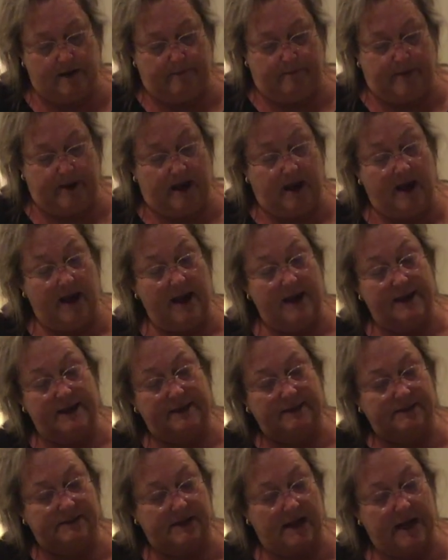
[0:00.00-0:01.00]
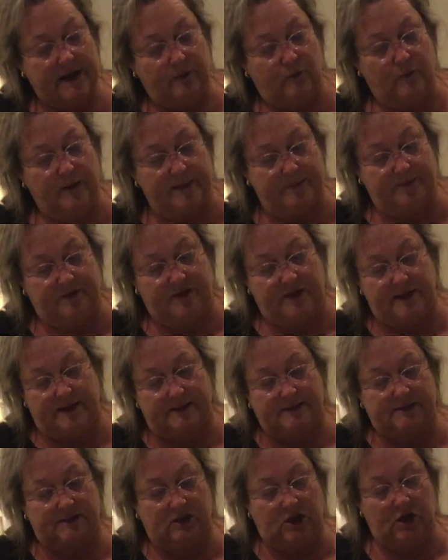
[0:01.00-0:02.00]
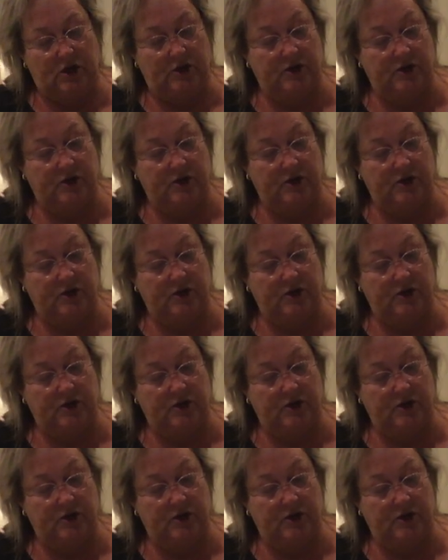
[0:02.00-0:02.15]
Because I whipped this,